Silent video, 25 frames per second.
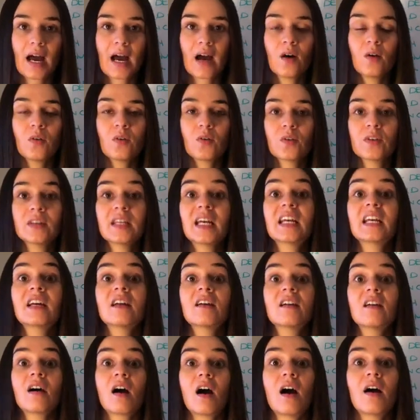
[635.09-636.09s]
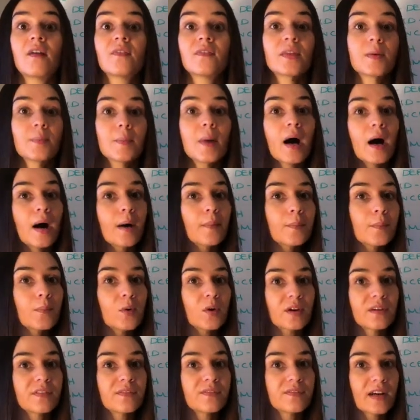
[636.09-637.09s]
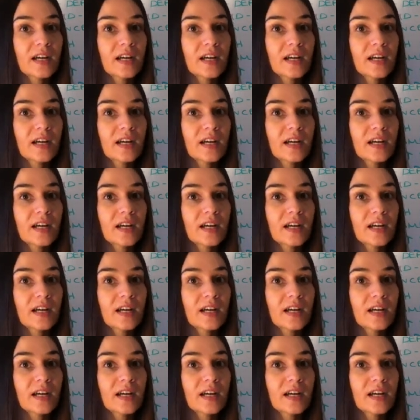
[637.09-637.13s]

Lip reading: out or they can cough them up more